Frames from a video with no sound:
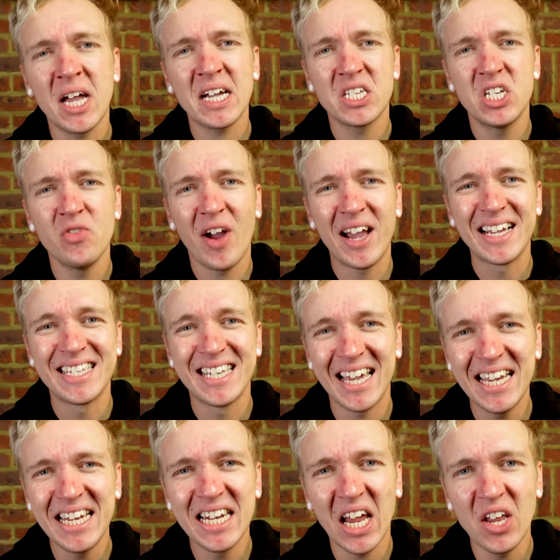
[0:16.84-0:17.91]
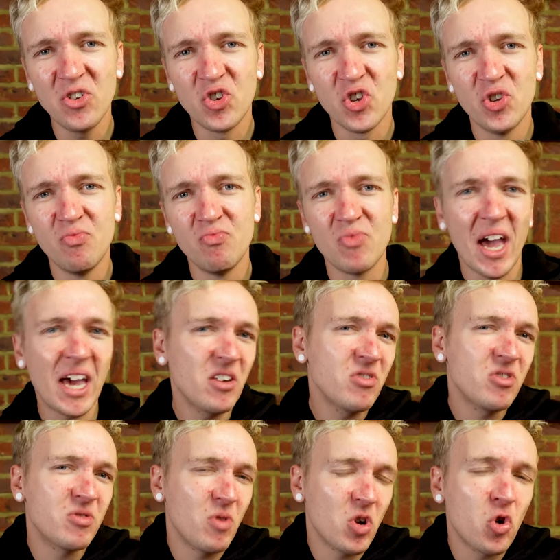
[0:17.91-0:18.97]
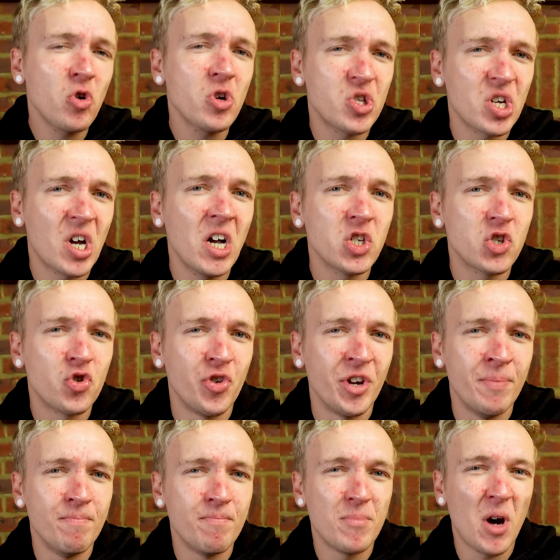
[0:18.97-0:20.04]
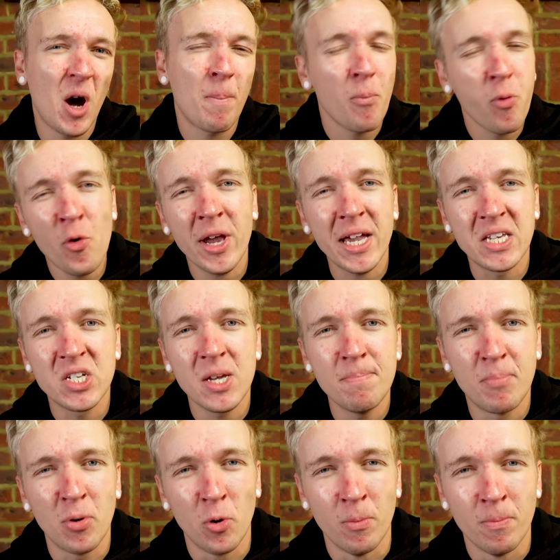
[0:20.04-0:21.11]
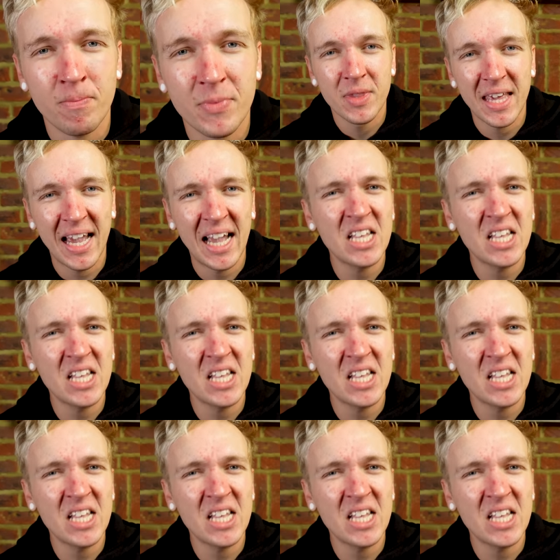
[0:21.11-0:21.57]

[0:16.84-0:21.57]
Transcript: taxi ranks in London and across the country are pretty simple.